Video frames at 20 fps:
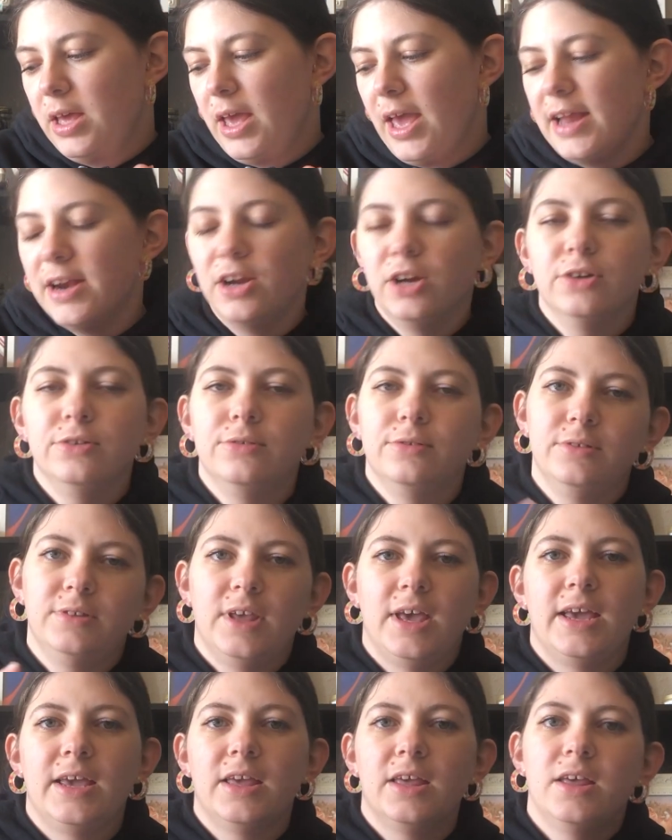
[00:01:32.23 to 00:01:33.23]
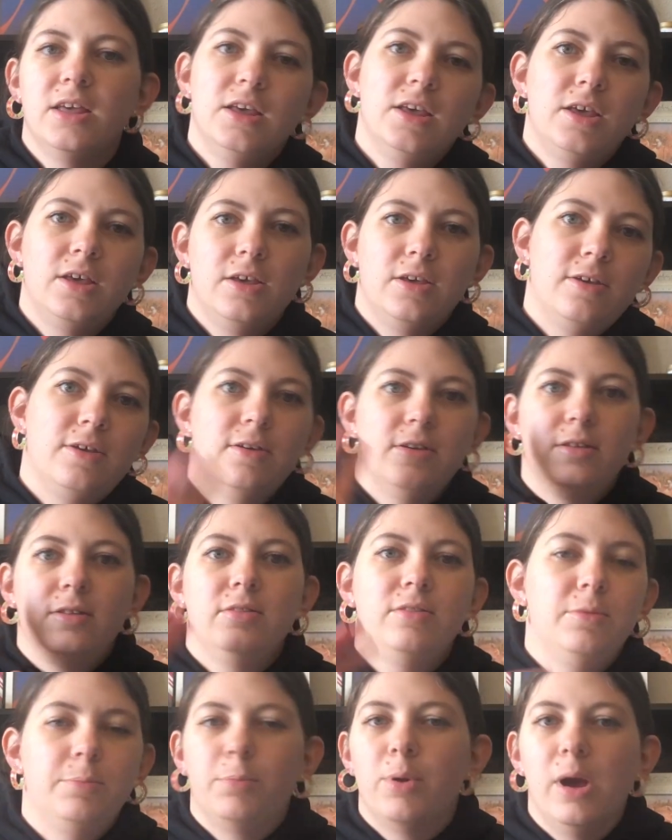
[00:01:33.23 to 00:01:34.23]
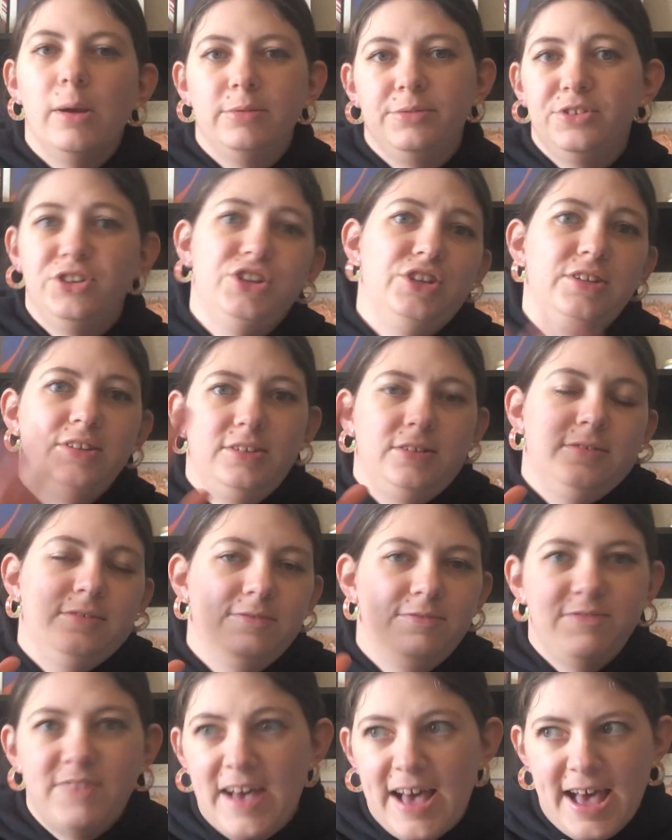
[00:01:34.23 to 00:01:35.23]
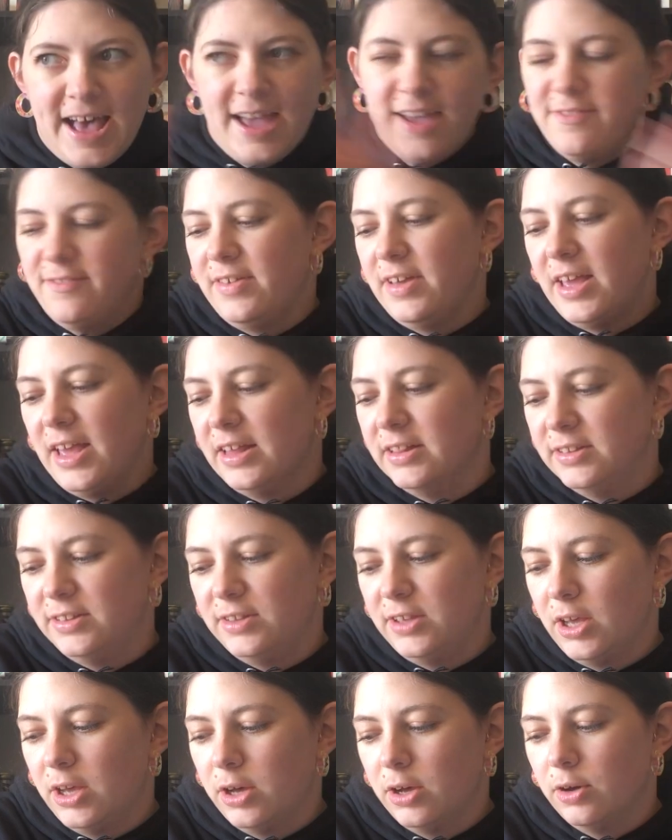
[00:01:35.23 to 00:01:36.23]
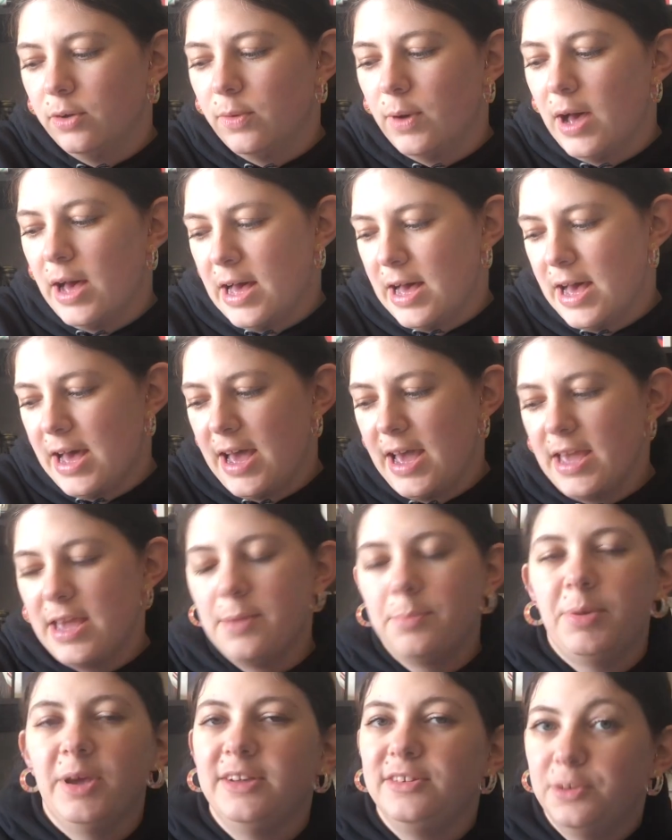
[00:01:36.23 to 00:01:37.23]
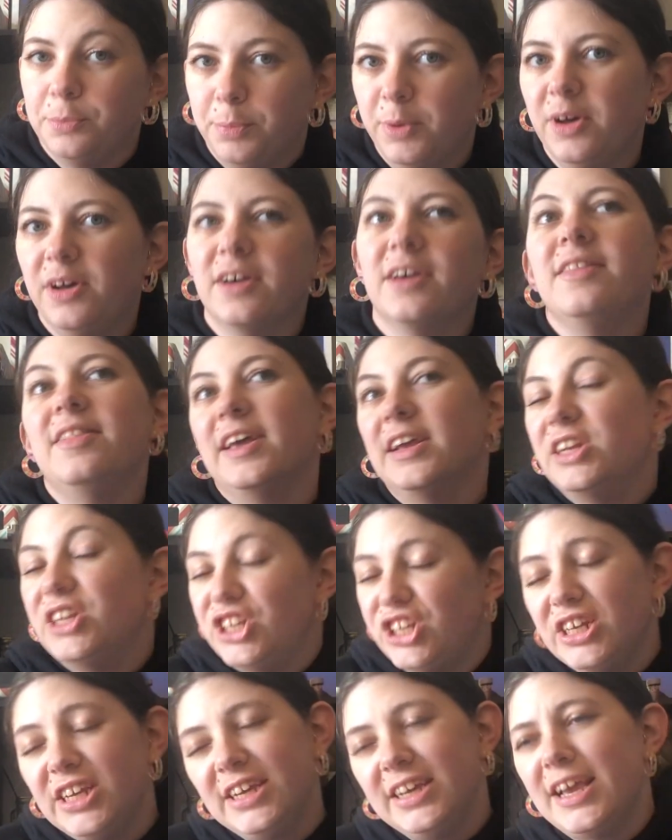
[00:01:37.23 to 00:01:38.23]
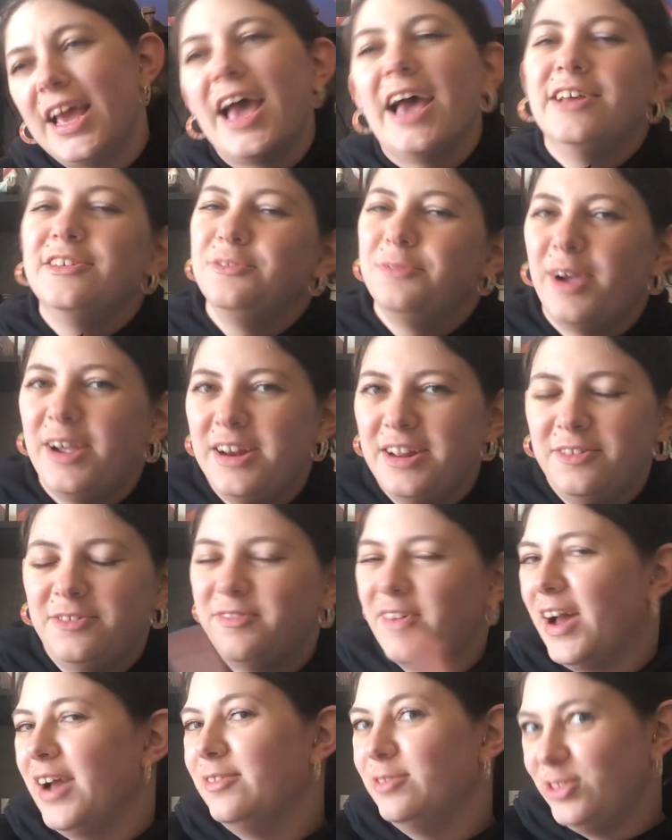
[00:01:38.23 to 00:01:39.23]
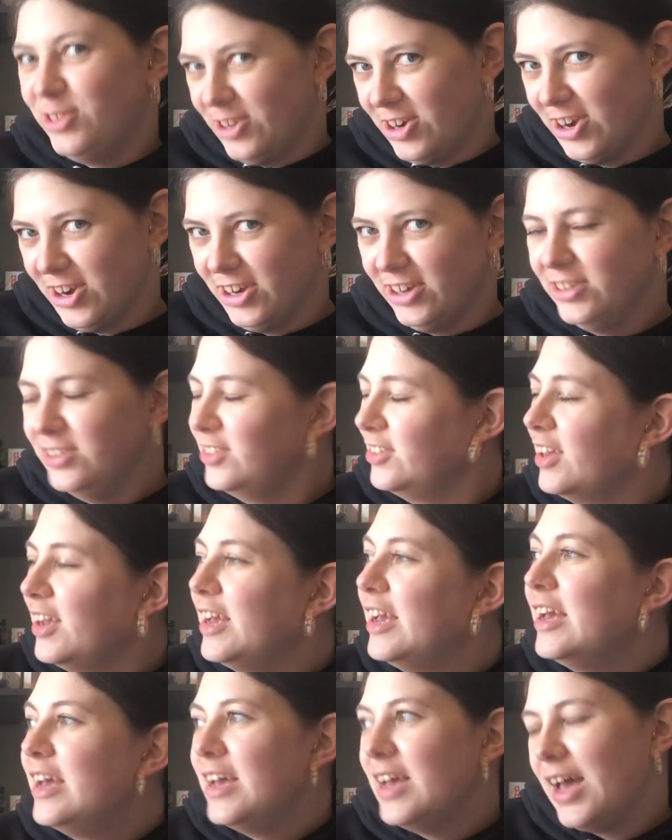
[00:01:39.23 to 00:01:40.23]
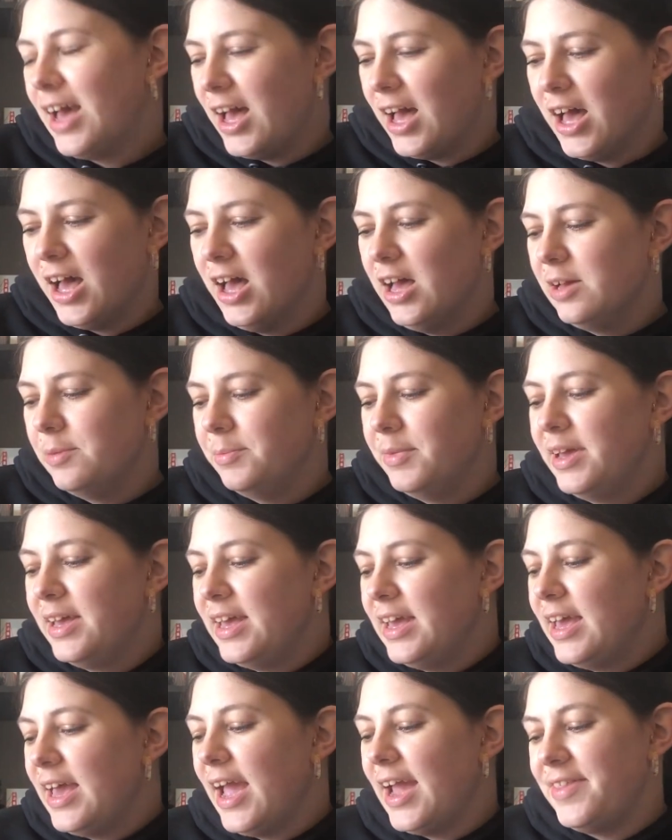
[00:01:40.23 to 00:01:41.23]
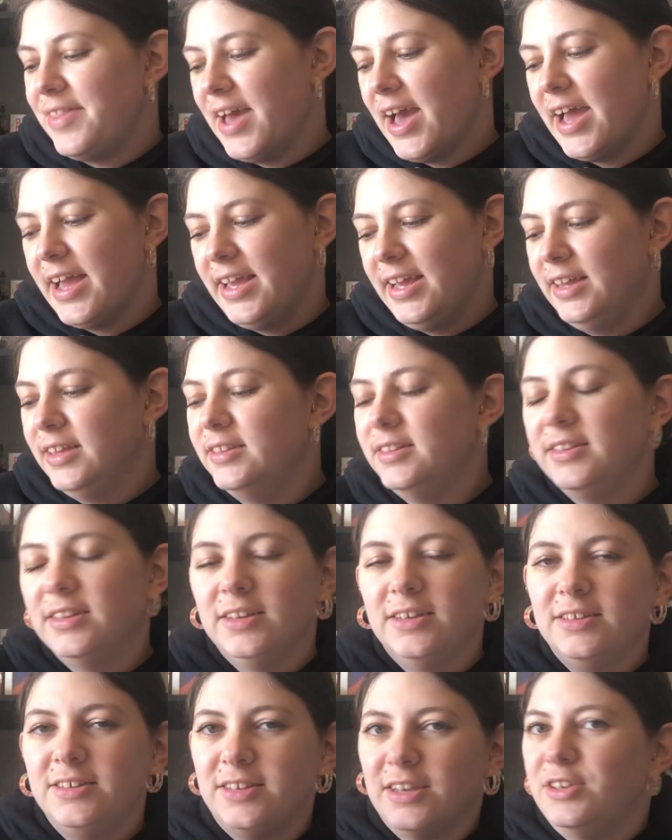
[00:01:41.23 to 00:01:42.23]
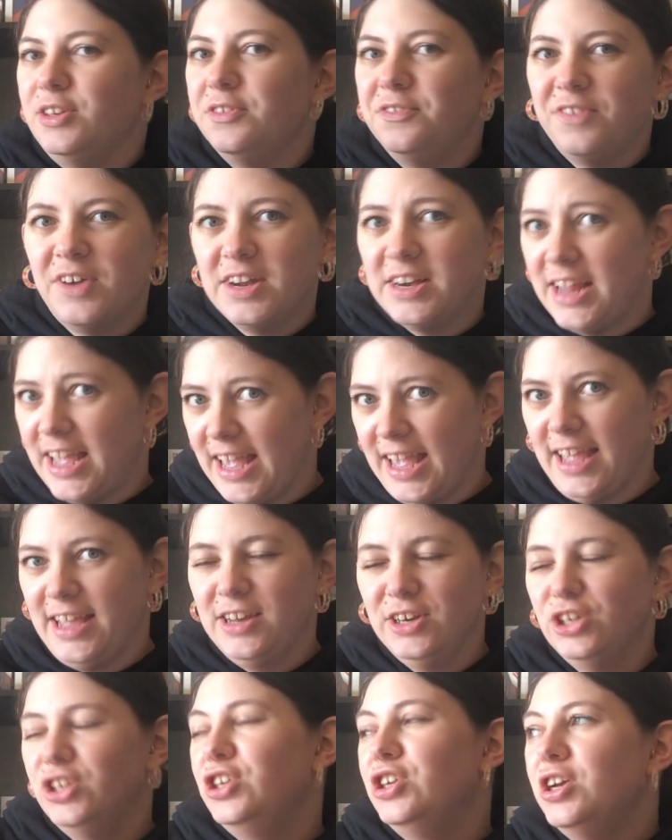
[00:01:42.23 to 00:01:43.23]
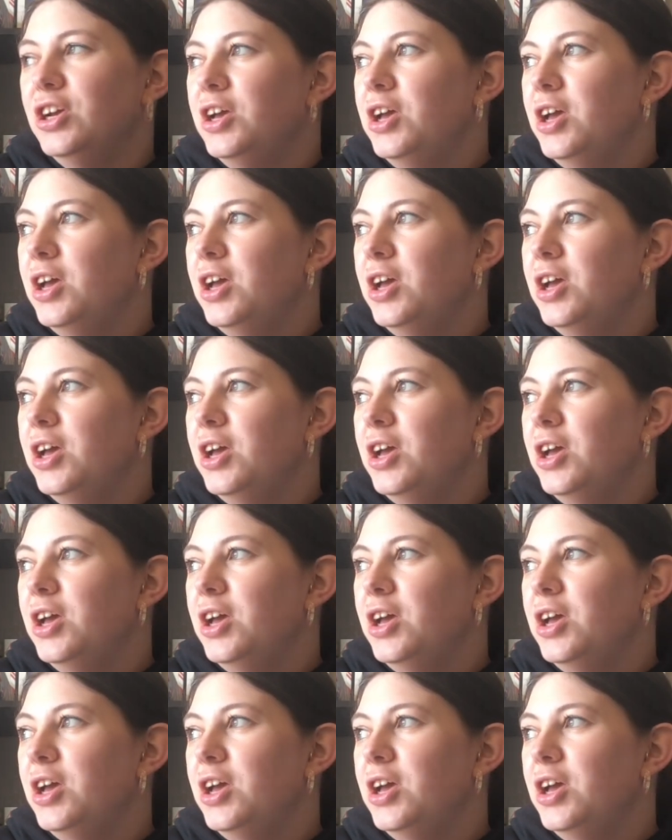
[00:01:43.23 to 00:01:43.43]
And hers was the prompt was just 5. And so I picked a book that she has rated 5 stars, and that is Such a Fun Age.